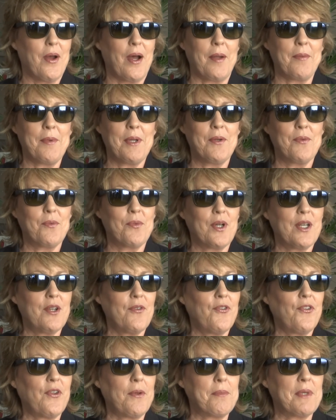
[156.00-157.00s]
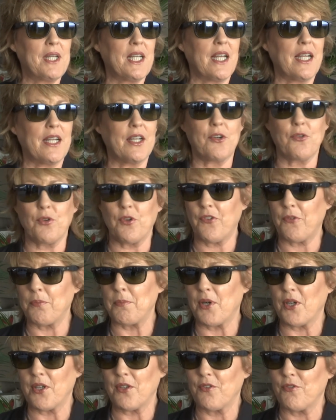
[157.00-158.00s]
I mean, what if somebody like Chris
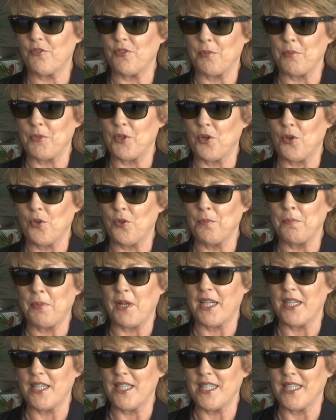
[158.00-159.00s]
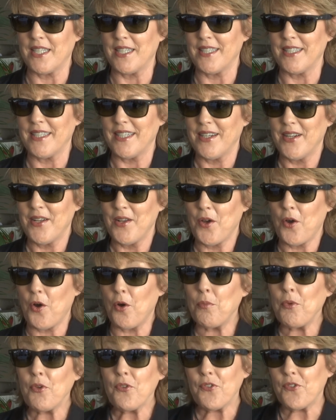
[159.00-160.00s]
Martin from Coldplay did it?
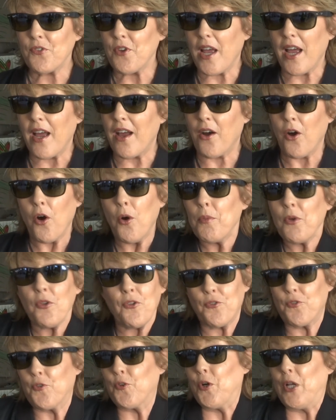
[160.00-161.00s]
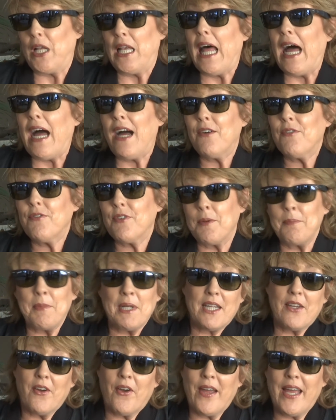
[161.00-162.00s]
Almost Almost for a laugh. I
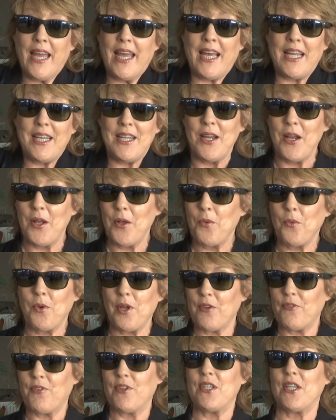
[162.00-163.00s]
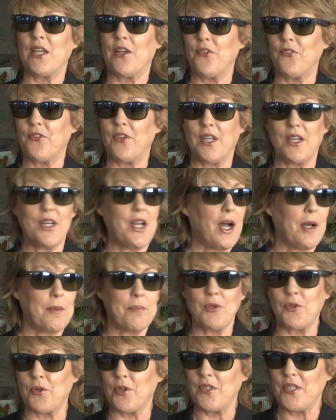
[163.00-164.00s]
mean, go ahead. What if Adele said,
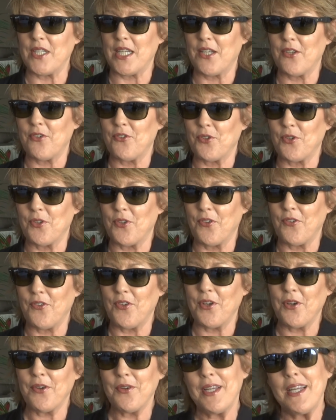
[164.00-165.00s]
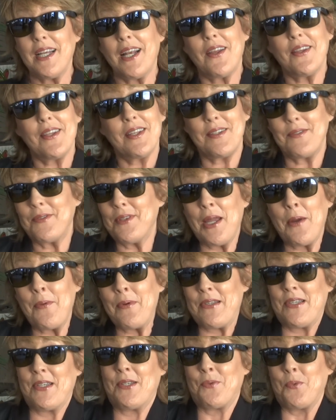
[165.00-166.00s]
I'm going to enter it this year? You know, they, they
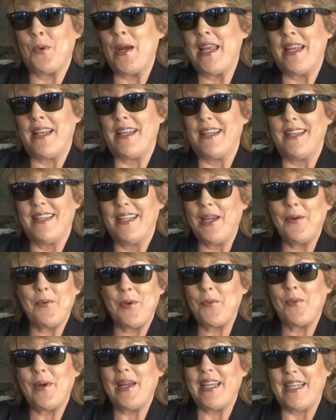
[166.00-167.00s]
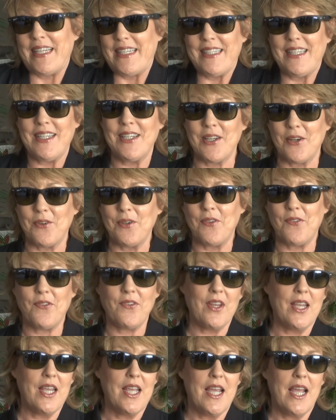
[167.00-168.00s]
would just win. They would win. You know, it's
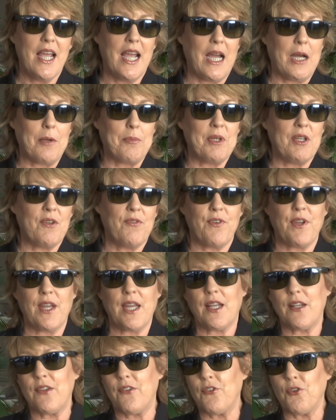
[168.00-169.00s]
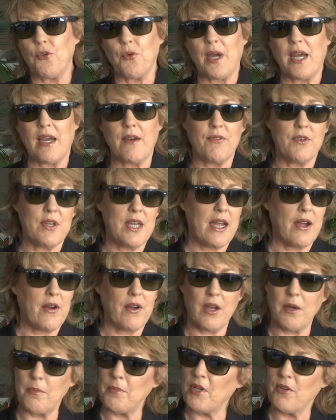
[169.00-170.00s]
how many fans you have now,
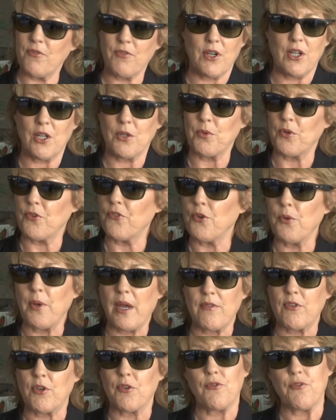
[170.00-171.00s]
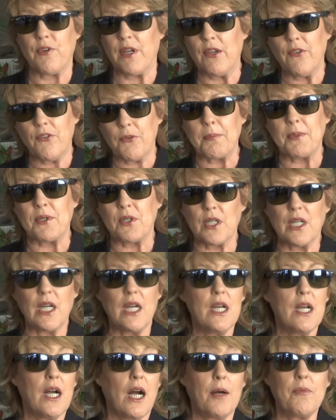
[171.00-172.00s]
how many followers you have on Facebook.
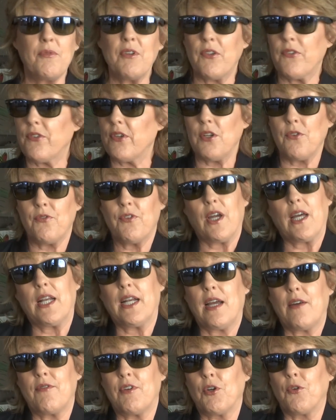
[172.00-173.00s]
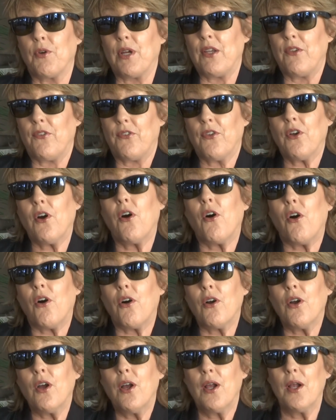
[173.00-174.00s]
Obviously, you've got to have a great
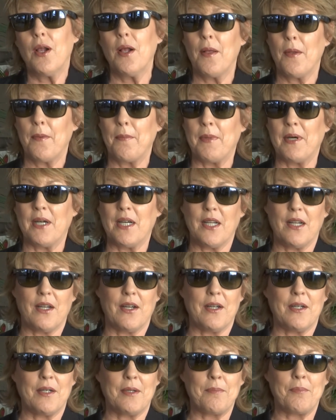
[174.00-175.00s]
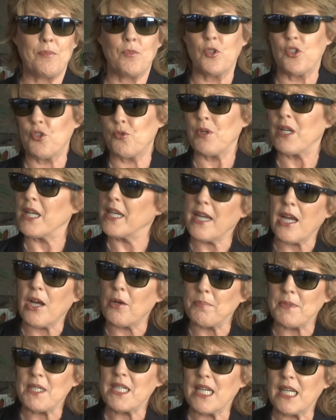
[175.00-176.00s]
song, but um, which really
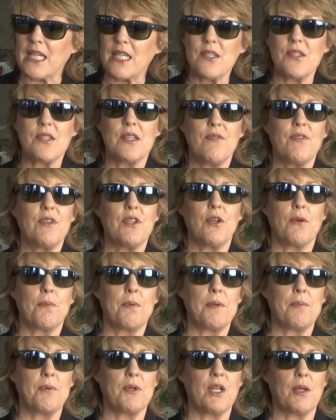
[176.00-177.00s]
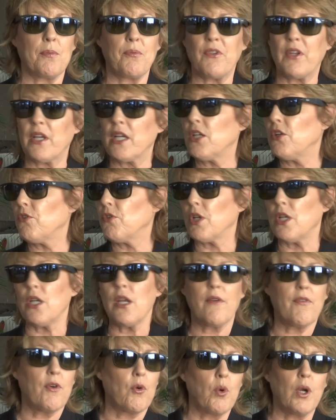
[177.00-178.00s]
helped us, even though people kept saying, you can
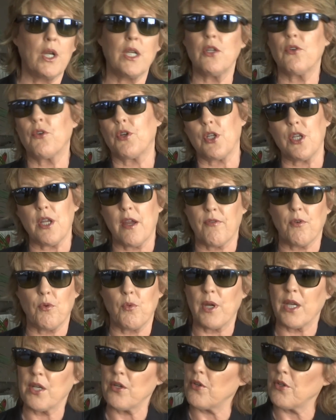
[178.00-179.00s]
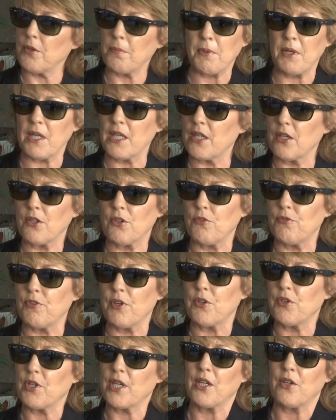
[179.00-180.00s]
never win, you can never win, all the political
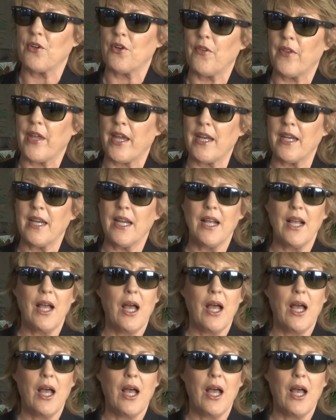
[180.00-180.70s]
voting and all that.